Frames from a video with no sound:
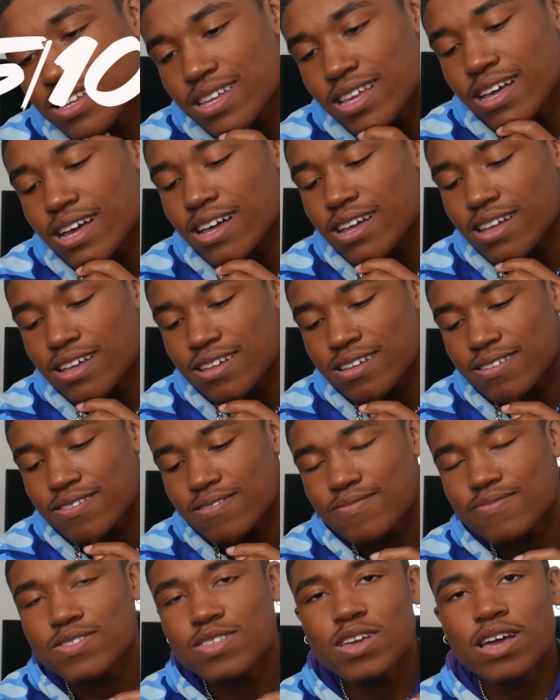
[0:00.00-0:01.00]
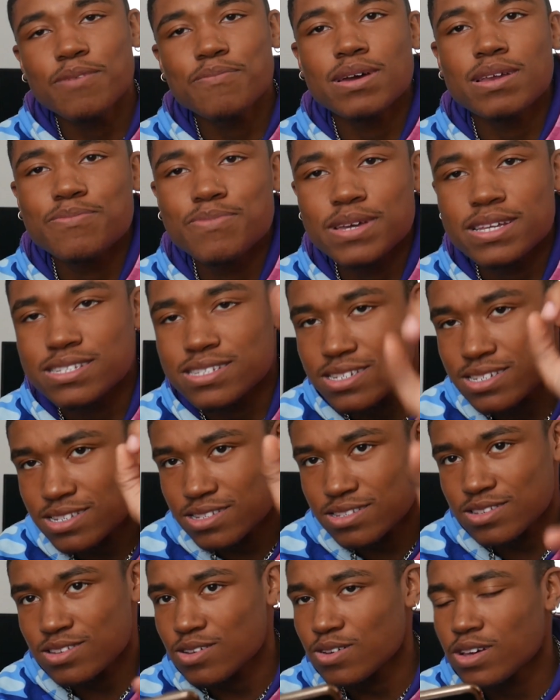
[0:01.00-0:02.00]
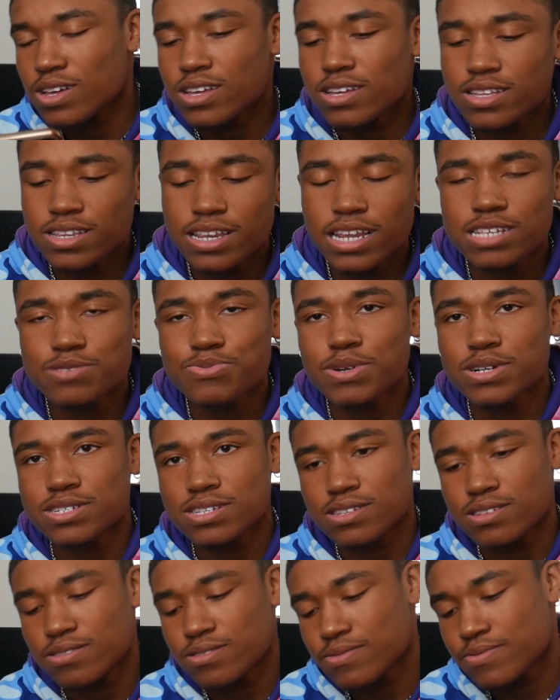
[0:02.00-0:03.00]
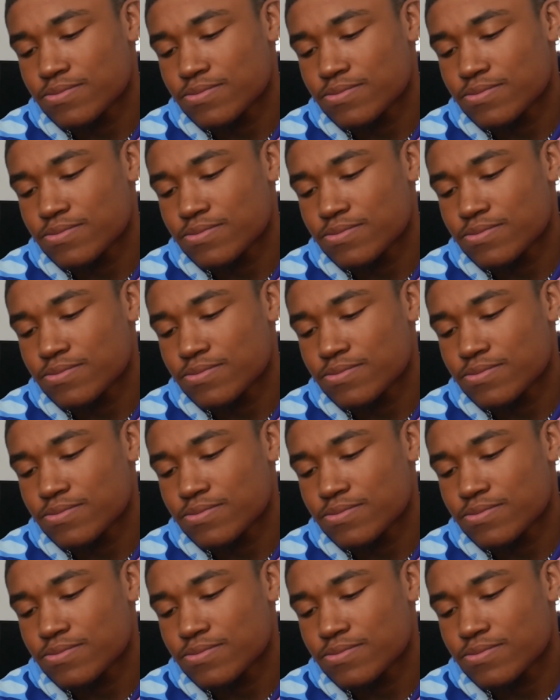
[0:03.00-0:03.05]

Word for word: yeah, you have better pitches. So uh, next person.